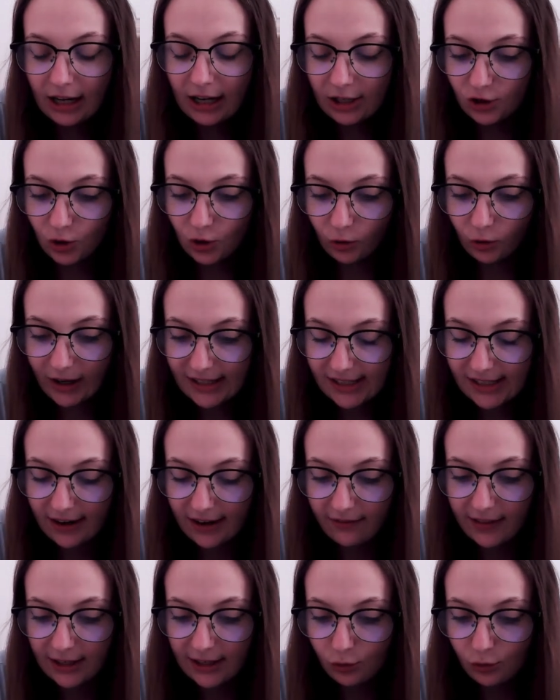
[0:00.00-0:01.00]
So let's
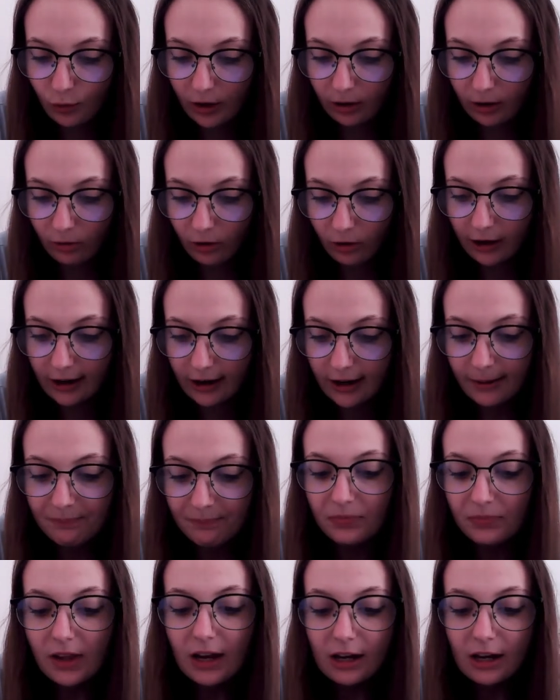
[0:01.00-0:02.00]
give this one a look.
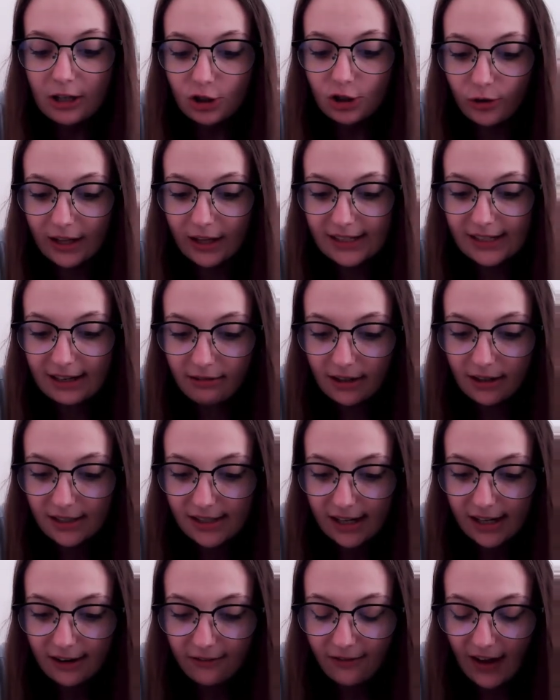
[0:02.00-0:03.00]
So they tell
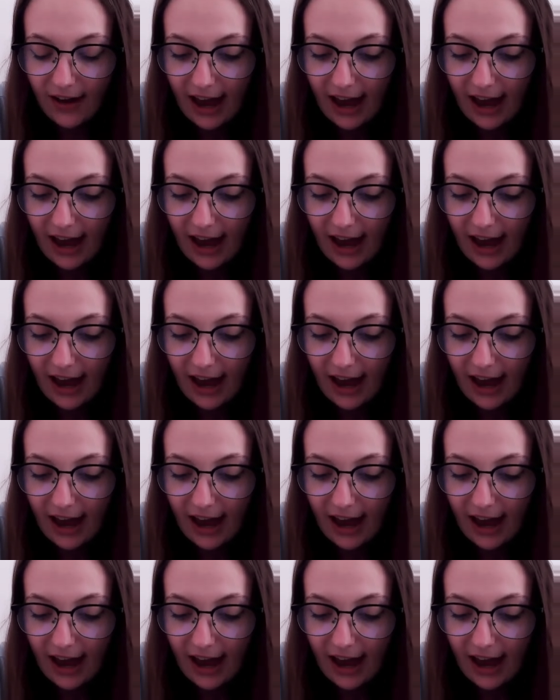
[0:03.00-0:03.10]
us if